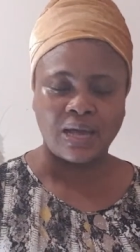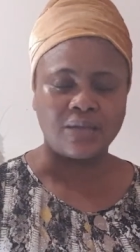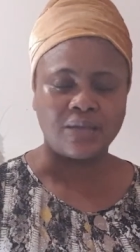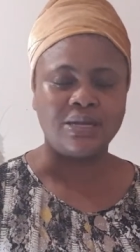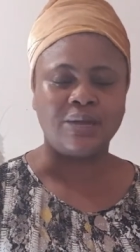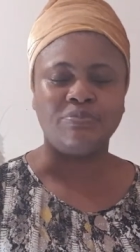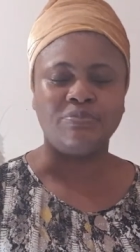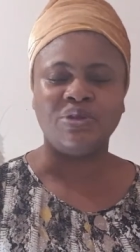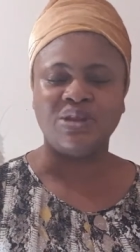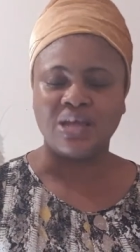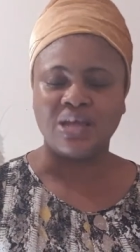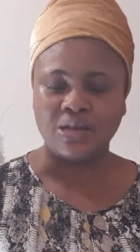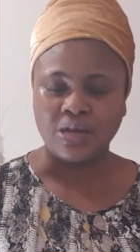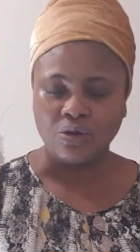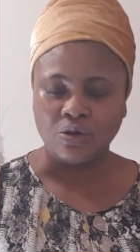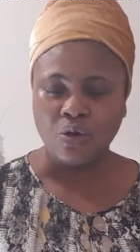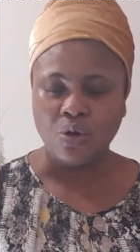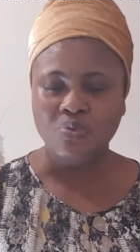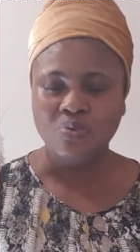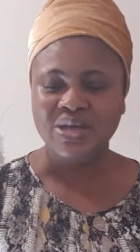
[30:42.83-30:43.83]
And I pray that
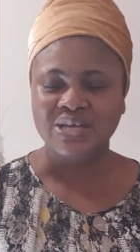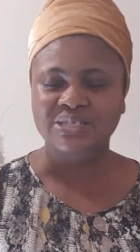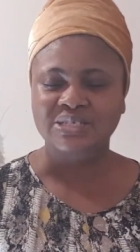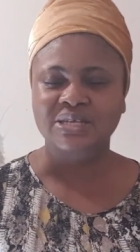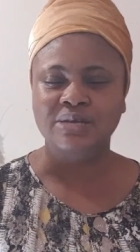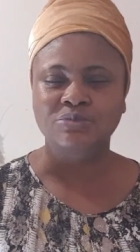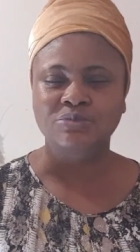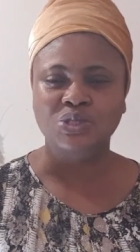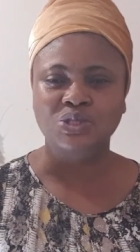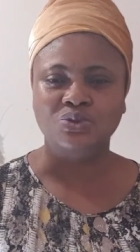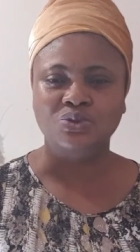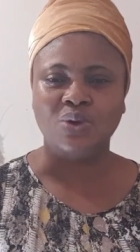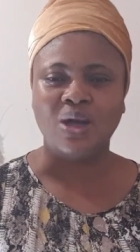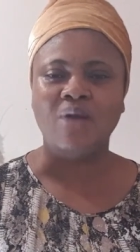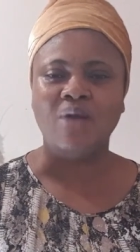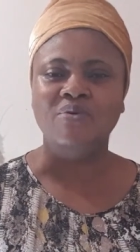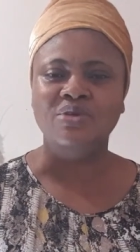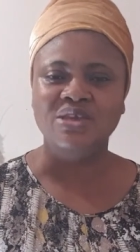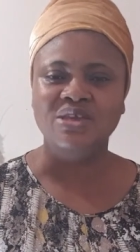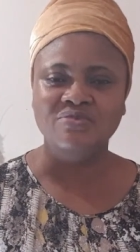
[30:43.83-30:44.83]
the Lord will accept you
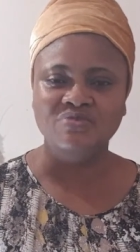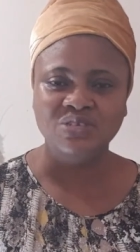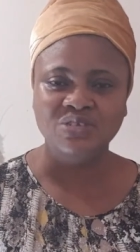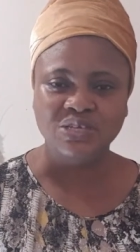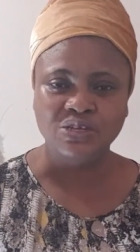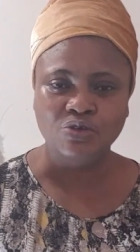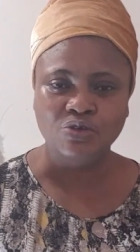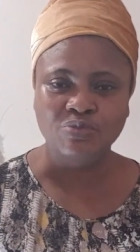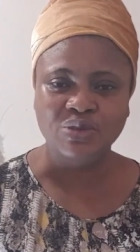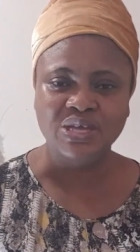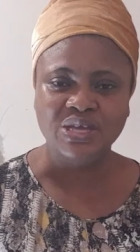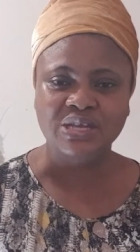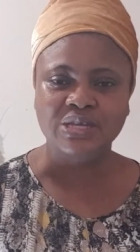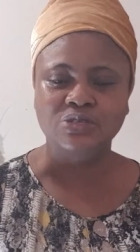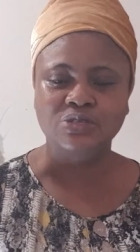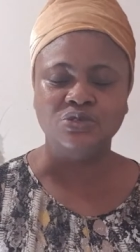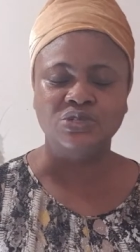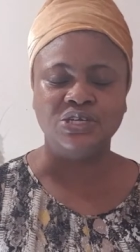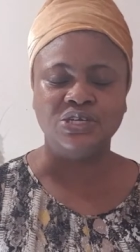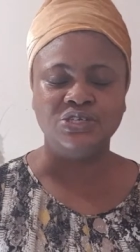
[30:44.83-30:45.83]
and will give you a new
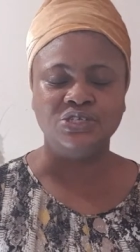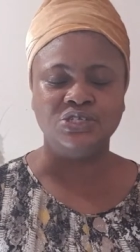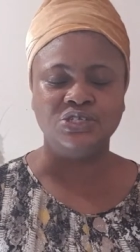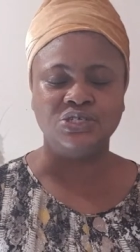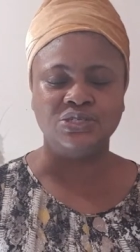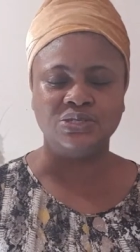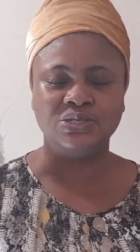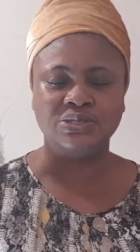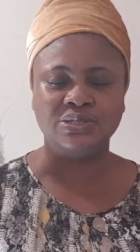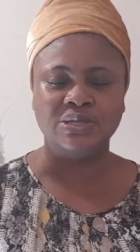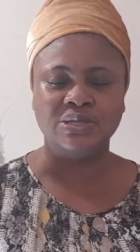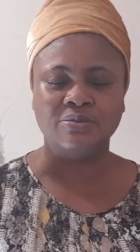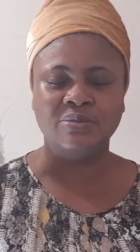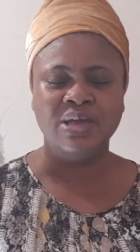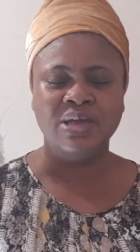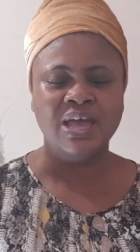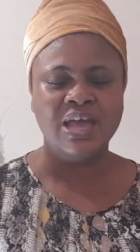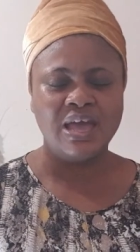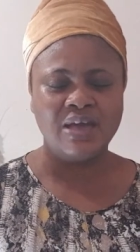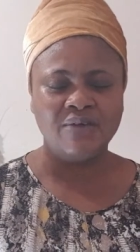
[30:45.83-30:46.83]
beginning today in Jesus' name.
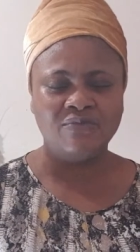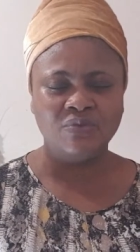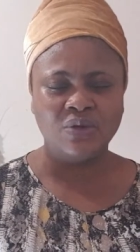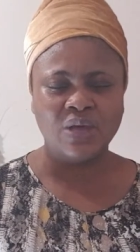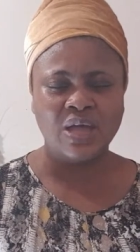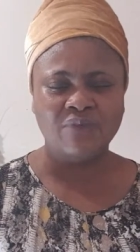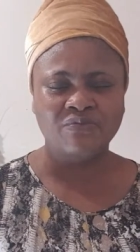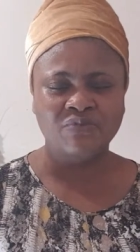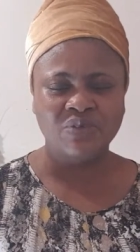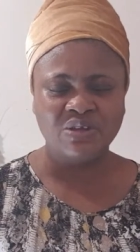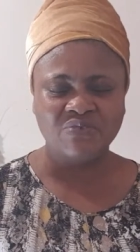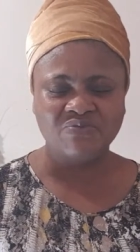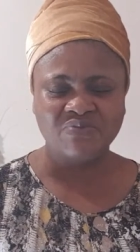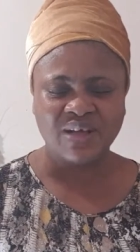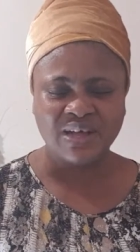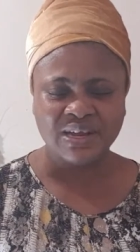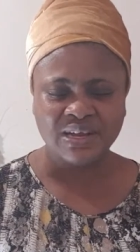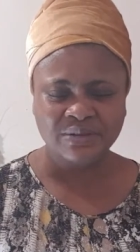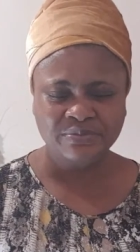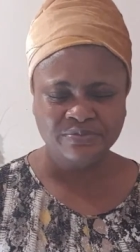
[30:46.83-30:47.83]
Heavenly
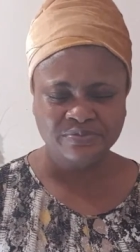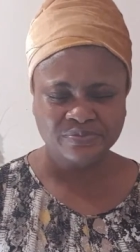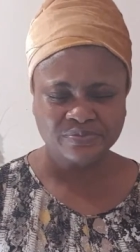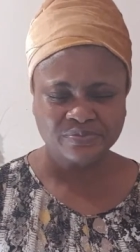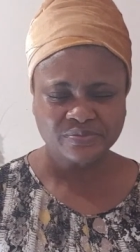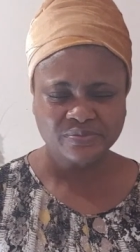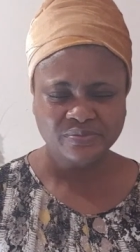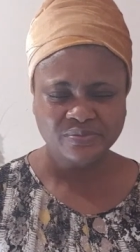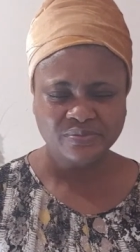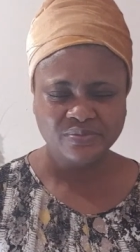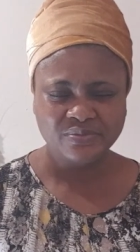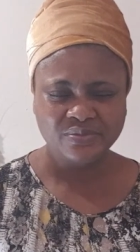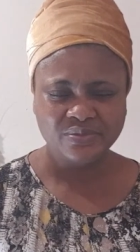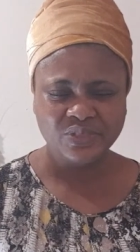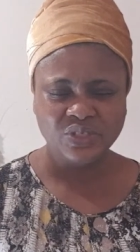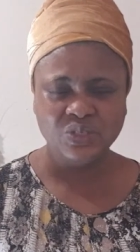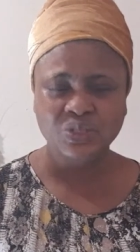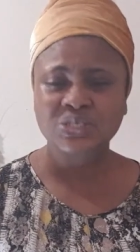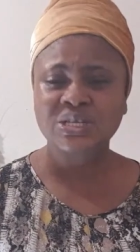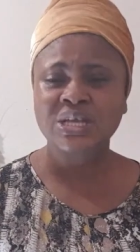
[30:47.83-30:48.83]
Father,
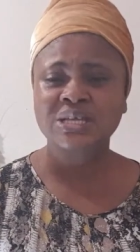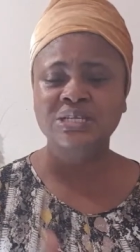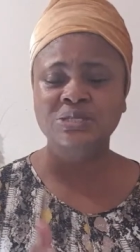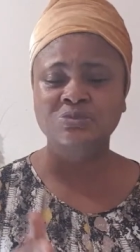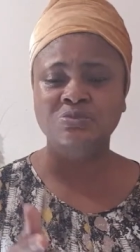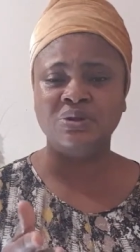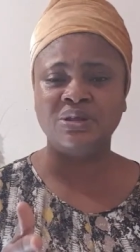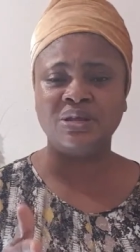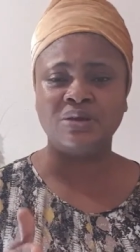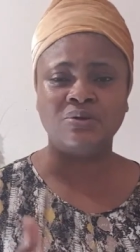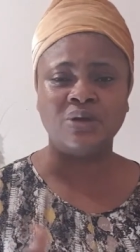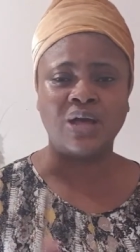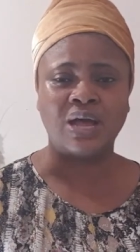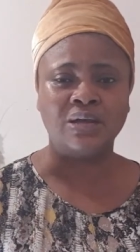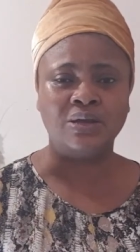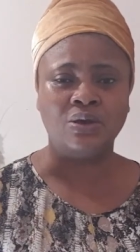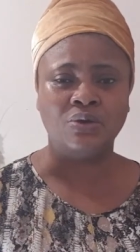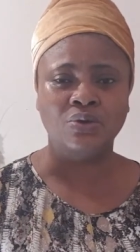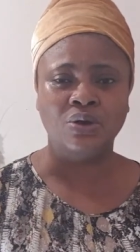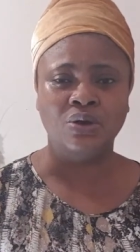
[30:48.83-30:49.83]
you say this prayer
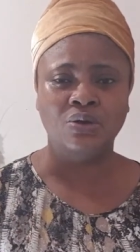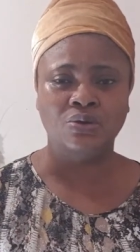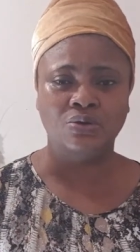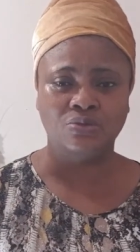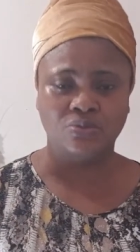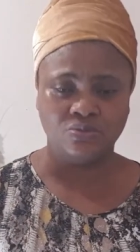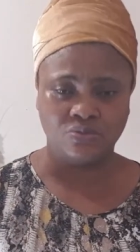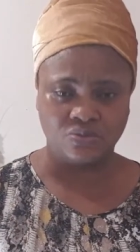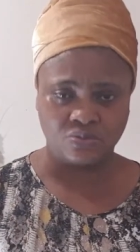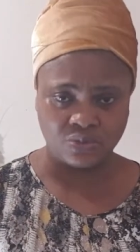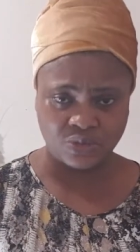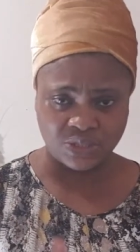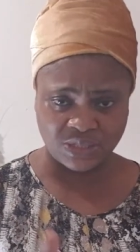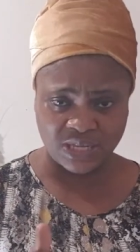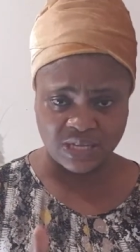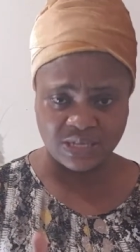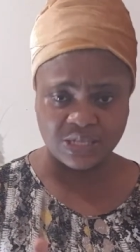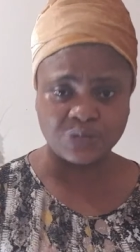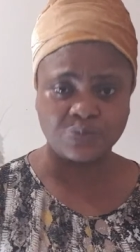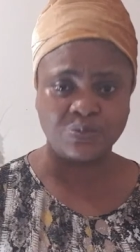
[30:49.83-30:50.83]

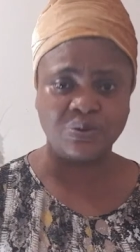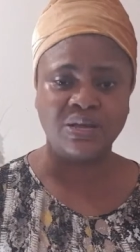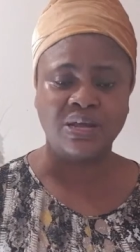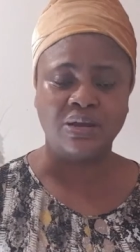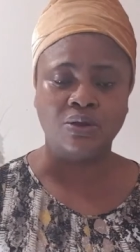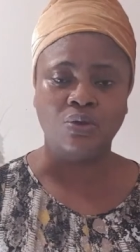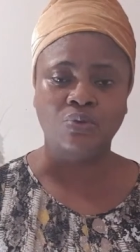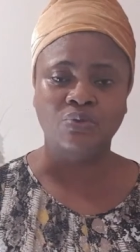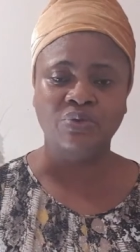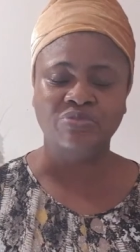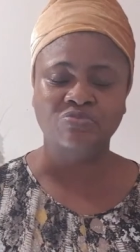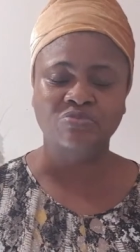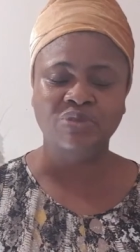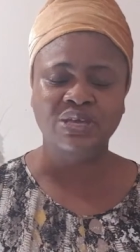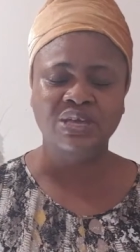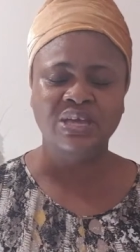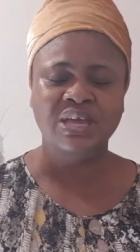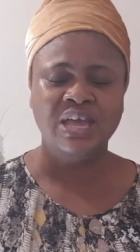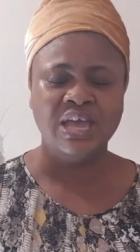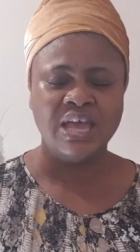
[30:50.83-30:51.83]
along with
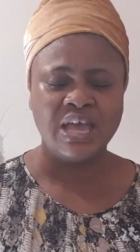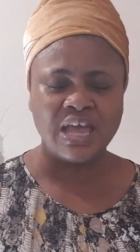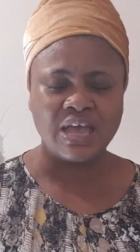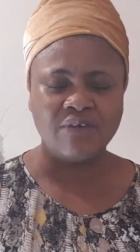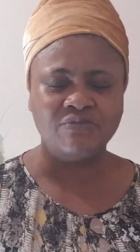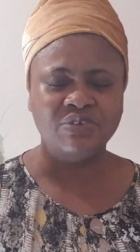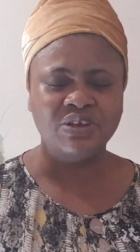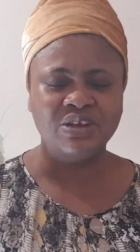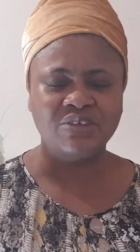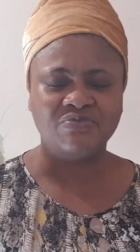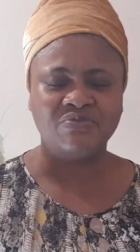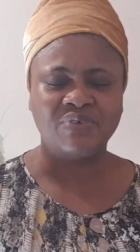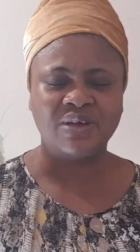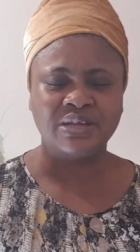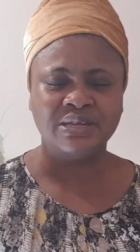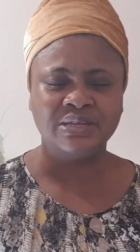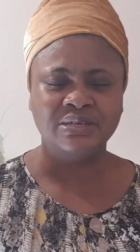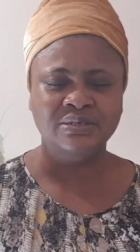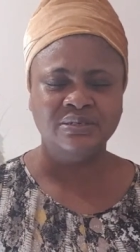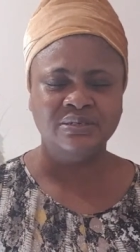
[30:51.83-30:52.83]
me. Heavenly
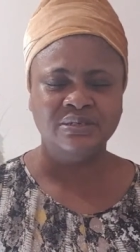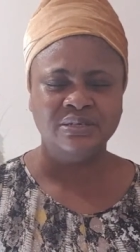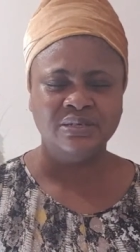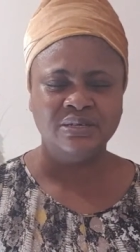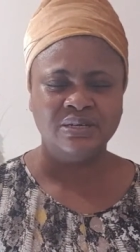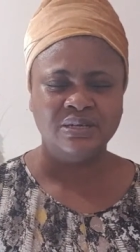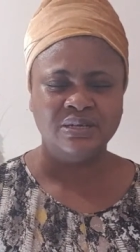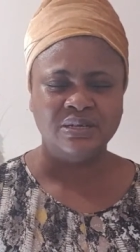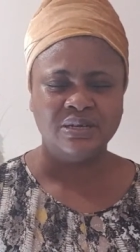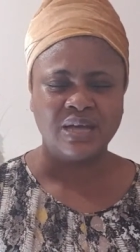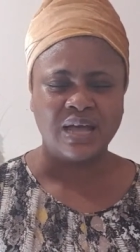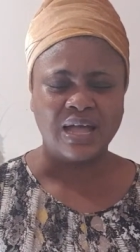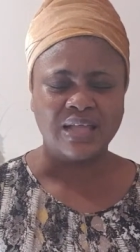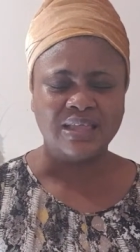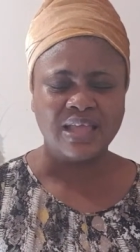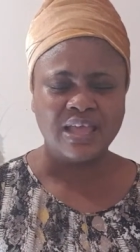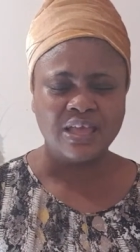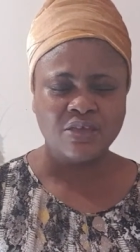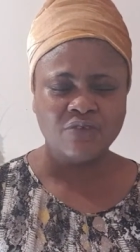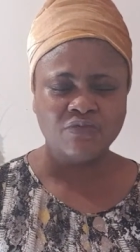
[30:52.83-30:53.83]
Father, I
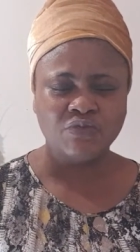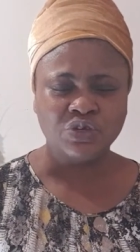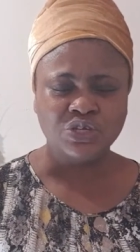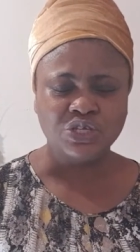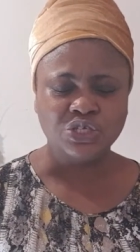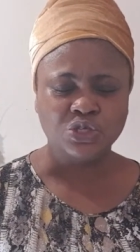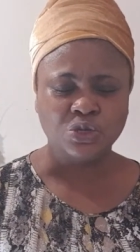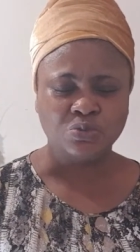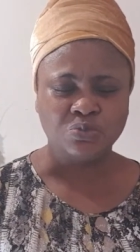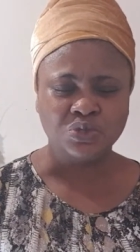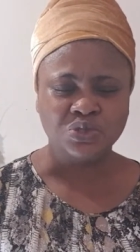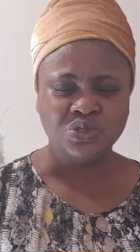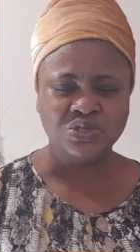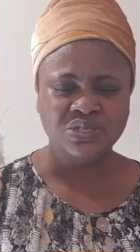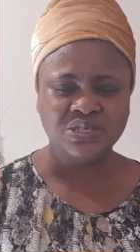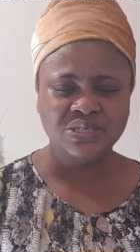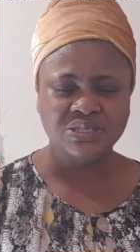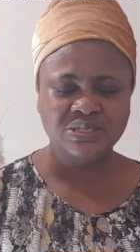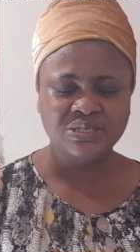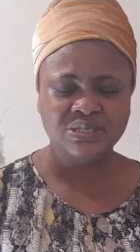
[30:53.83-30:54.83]
thank you for this
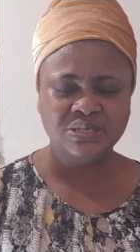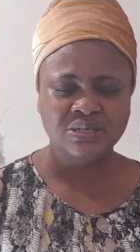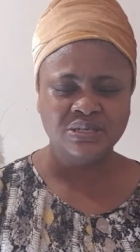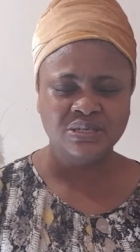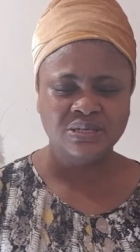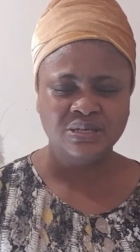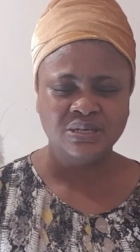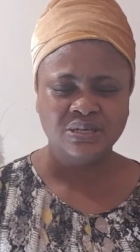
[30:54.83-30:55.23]
opportunity.